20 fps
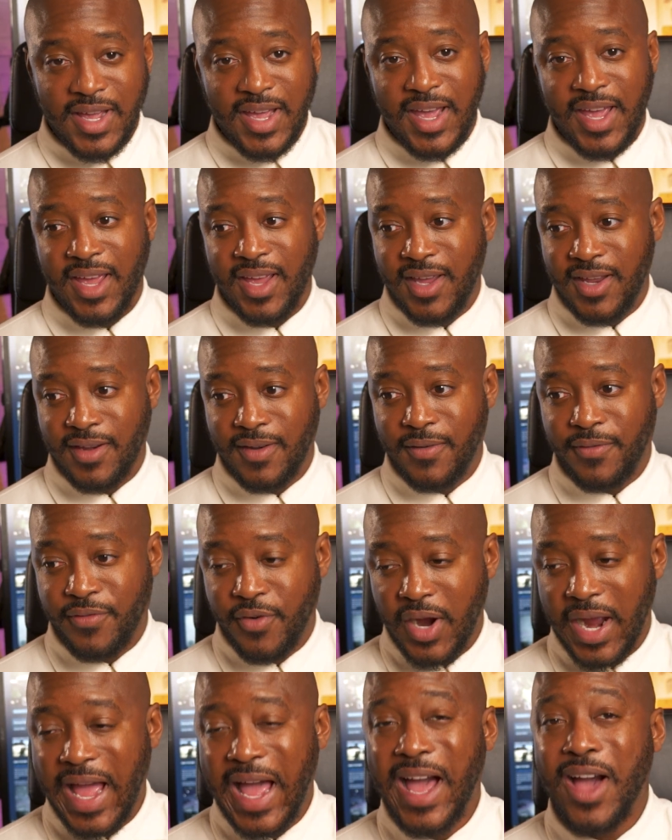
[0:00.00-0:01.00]
And
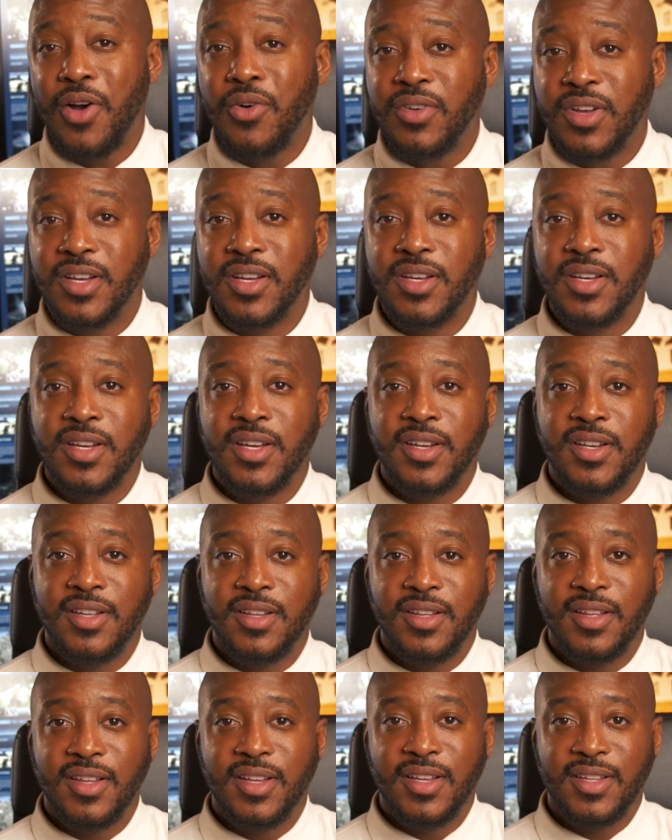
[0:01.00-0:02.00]
for how
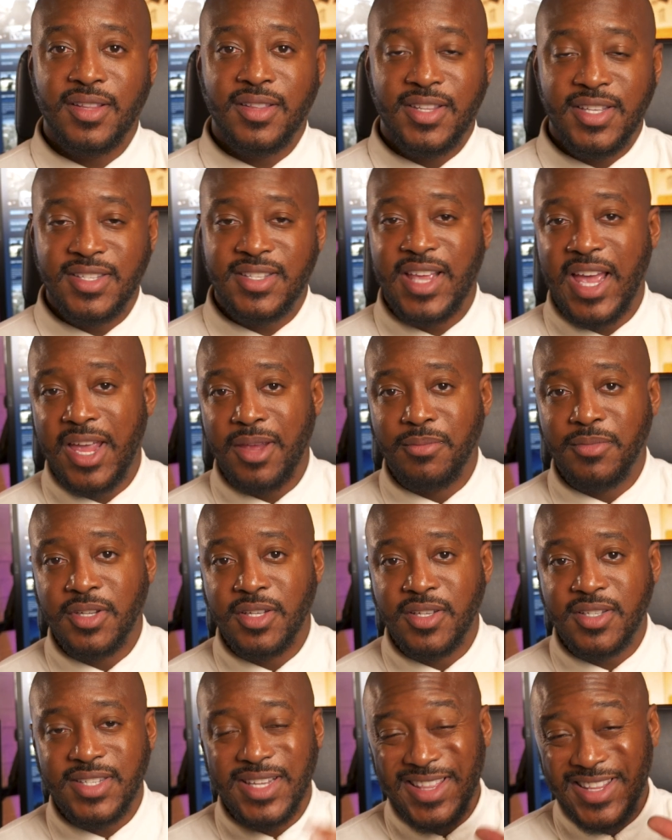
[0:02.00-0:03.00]
good this game
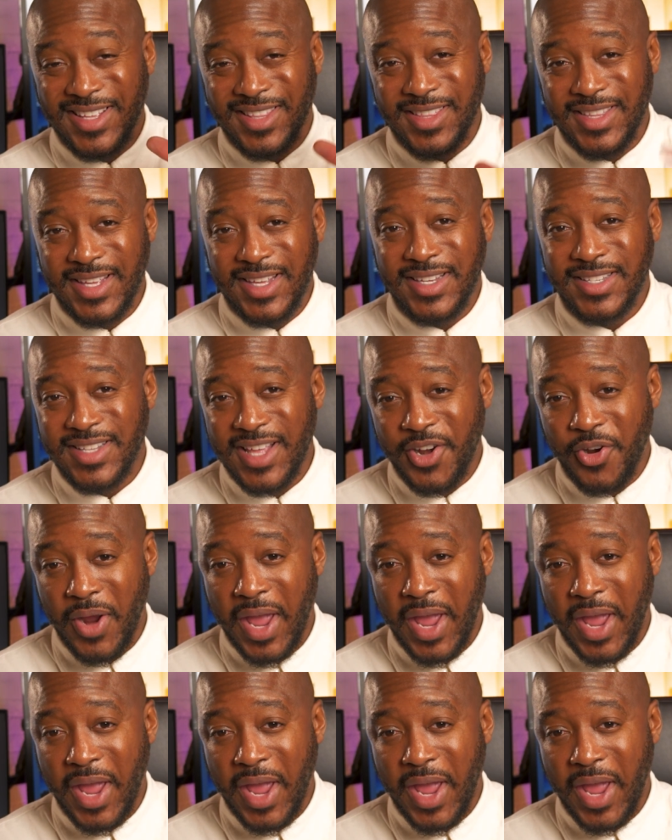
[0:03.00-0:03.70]
looks and the things that